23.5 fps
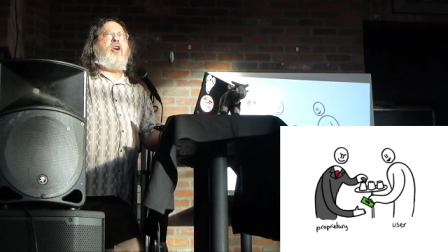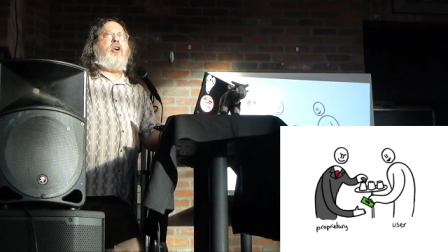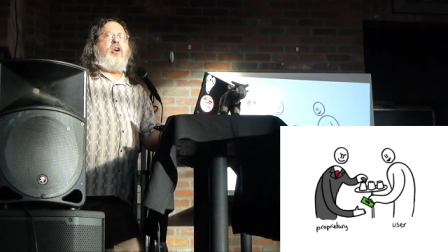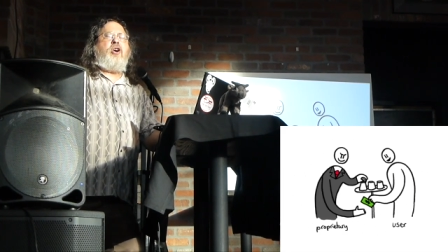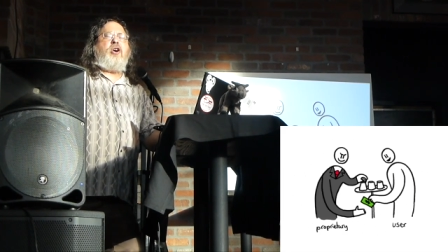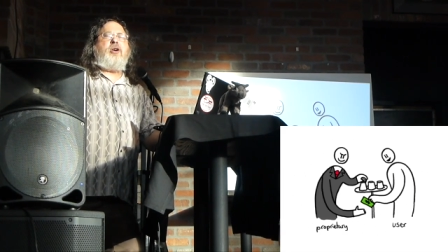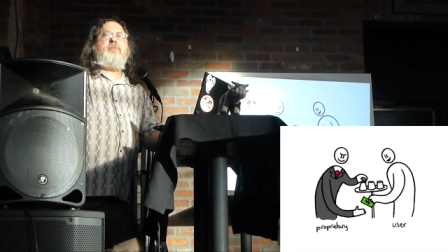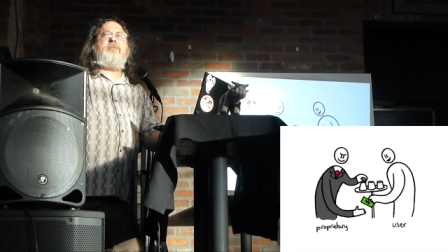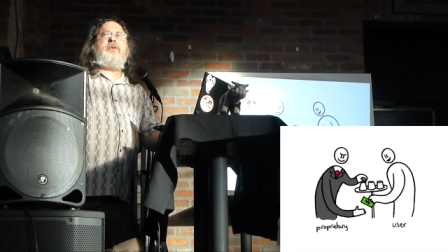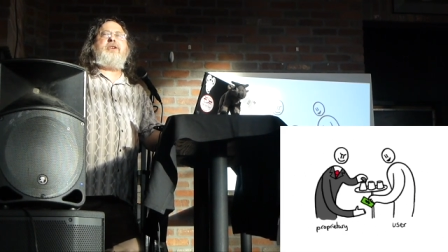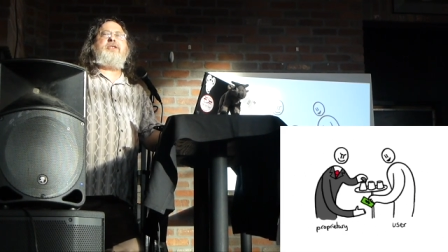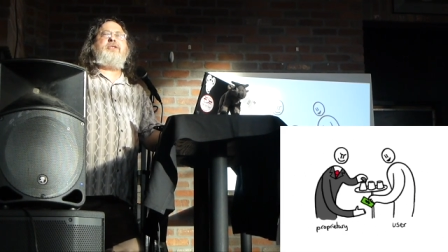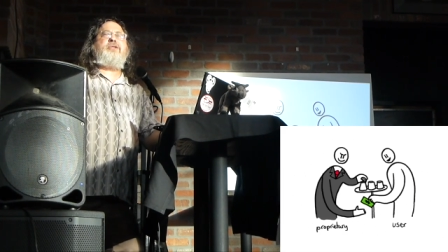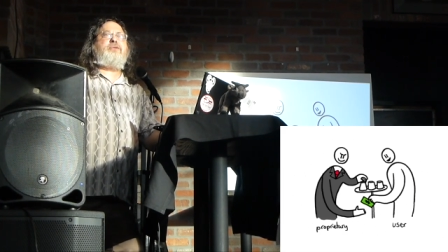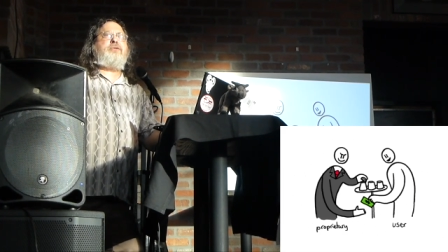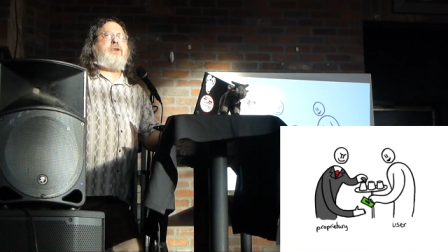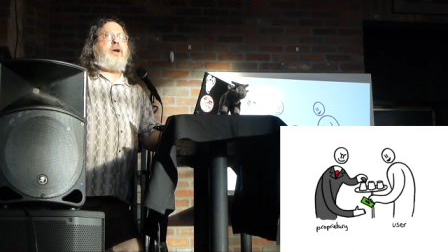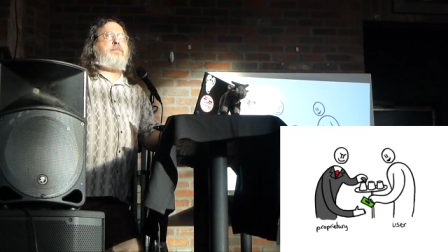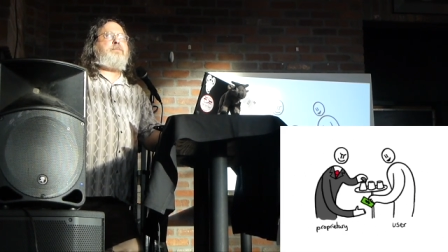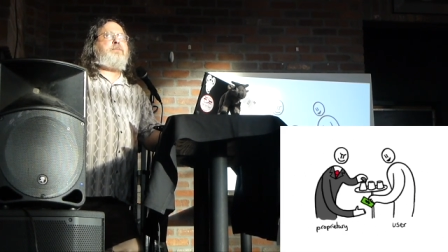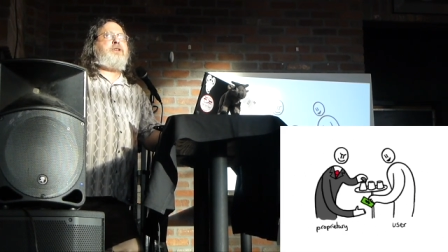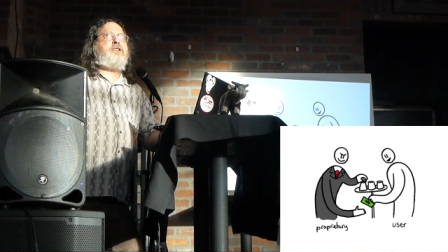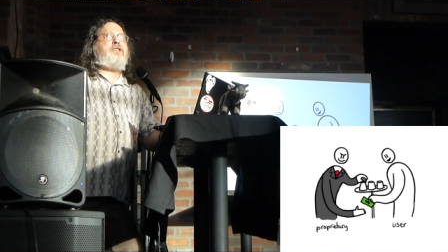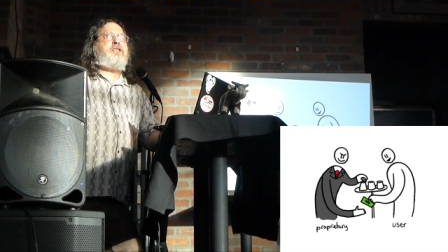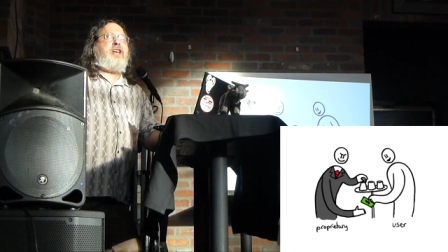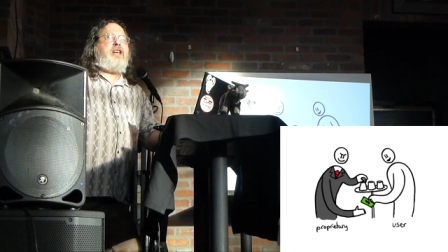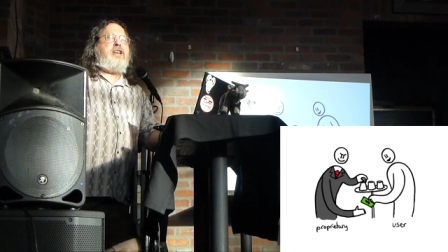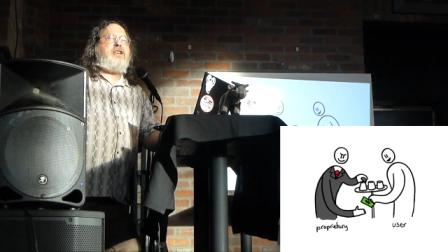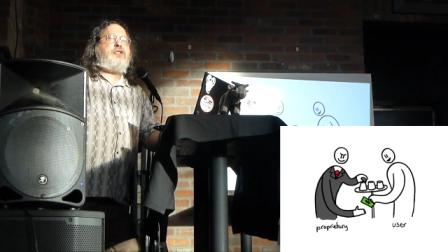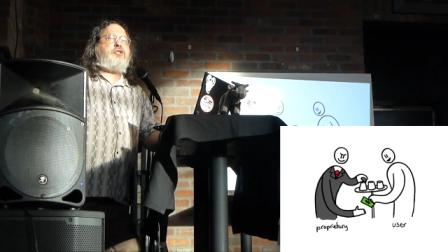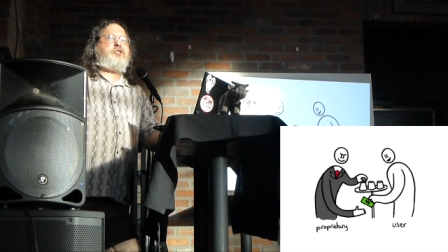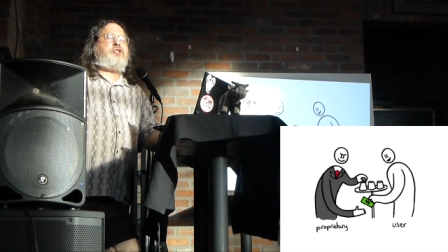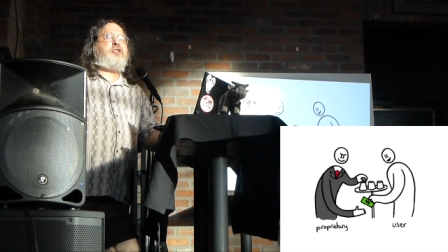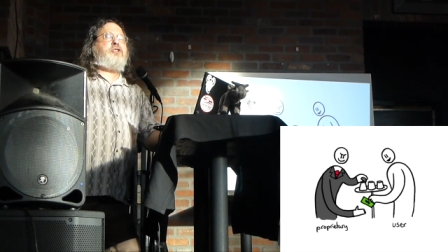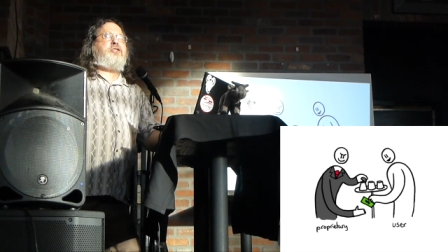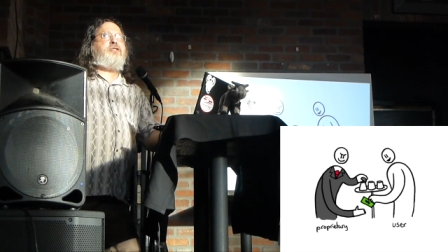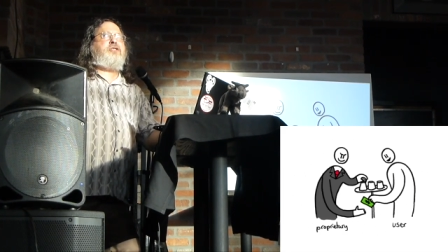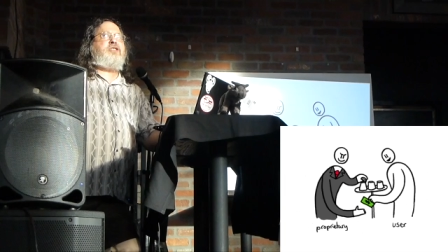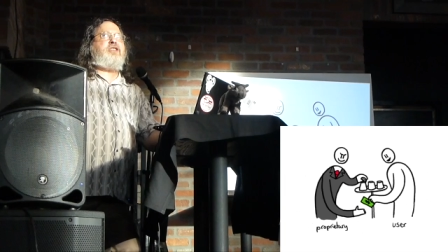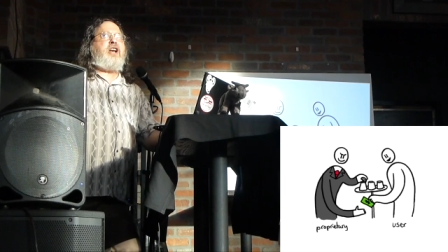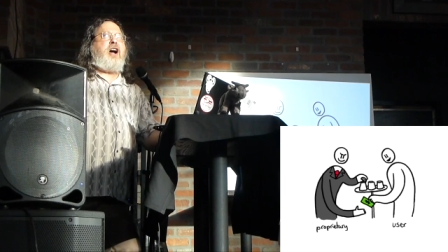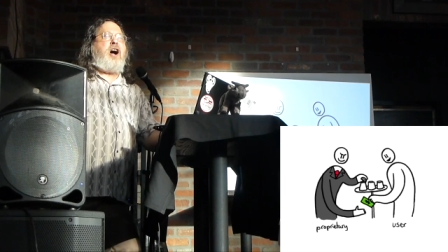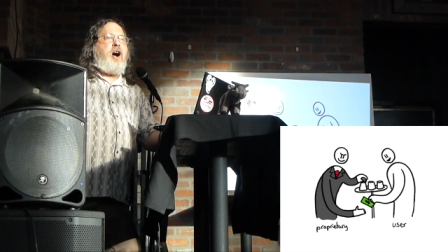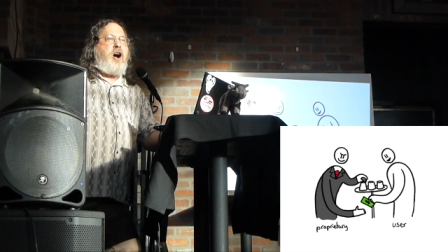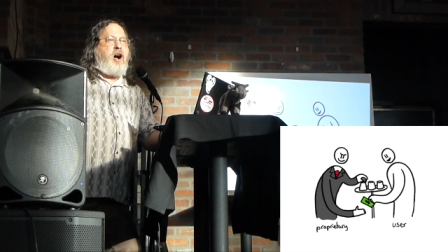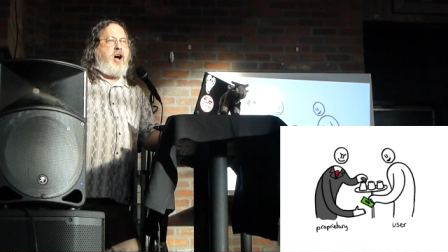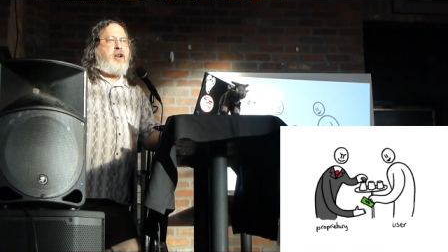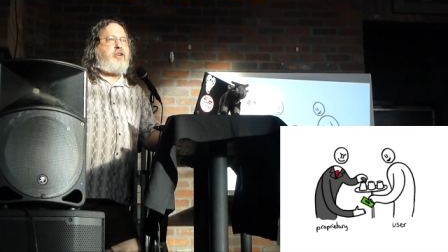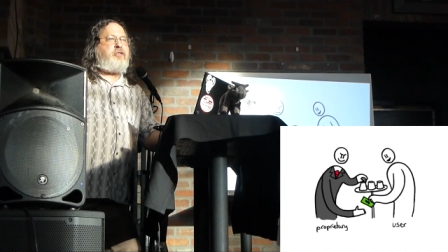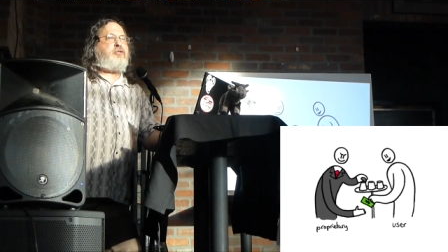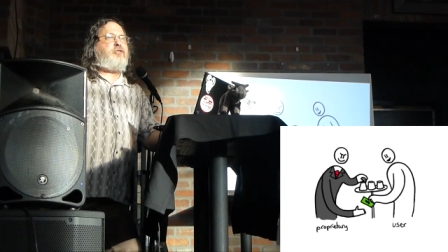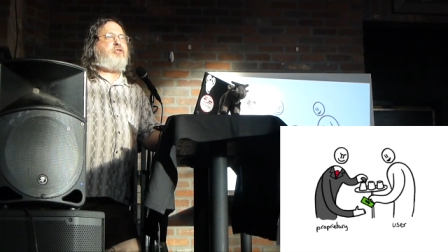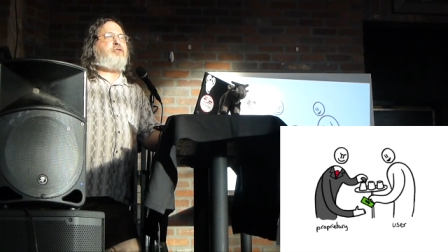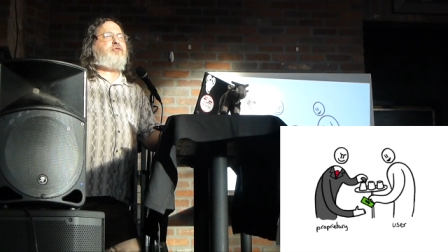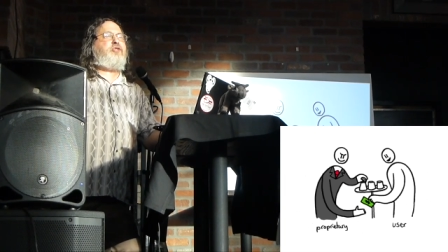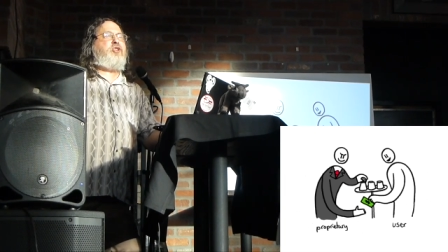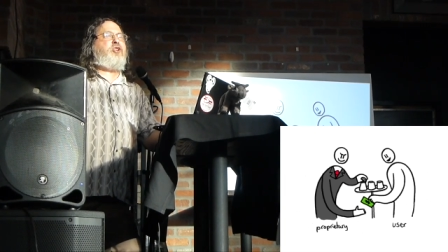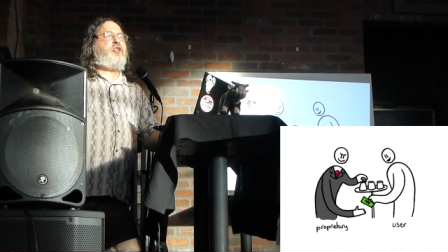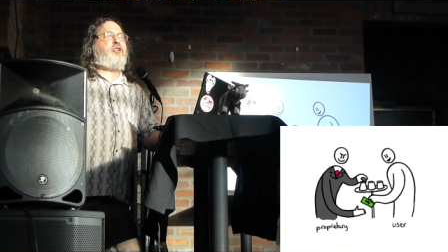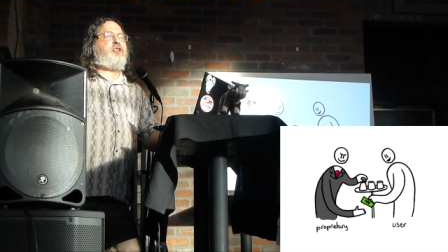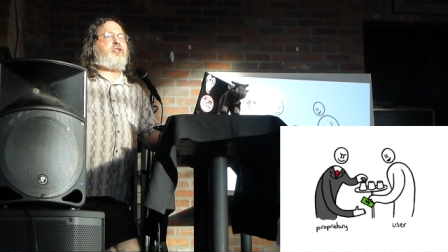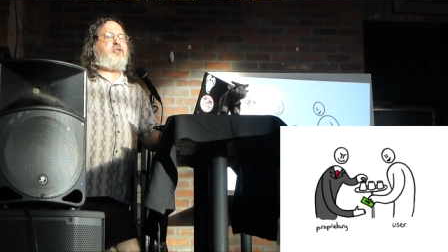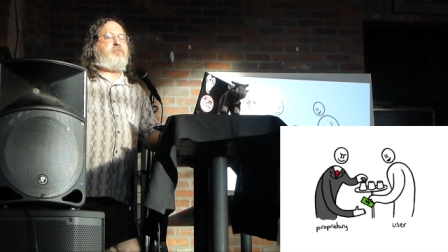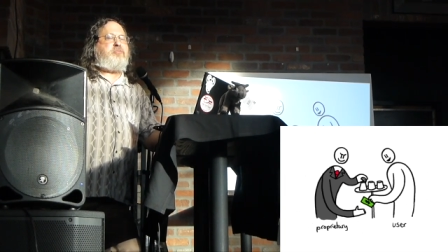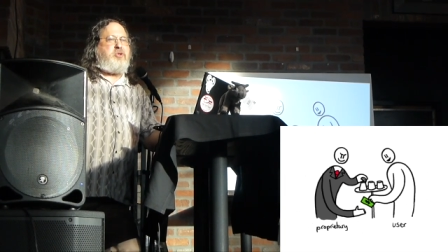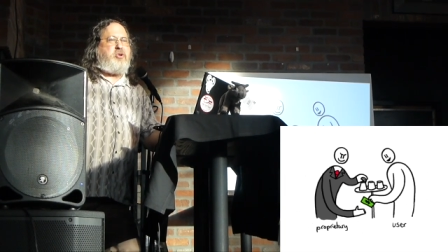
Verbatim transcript: harming the reputation, the honor of our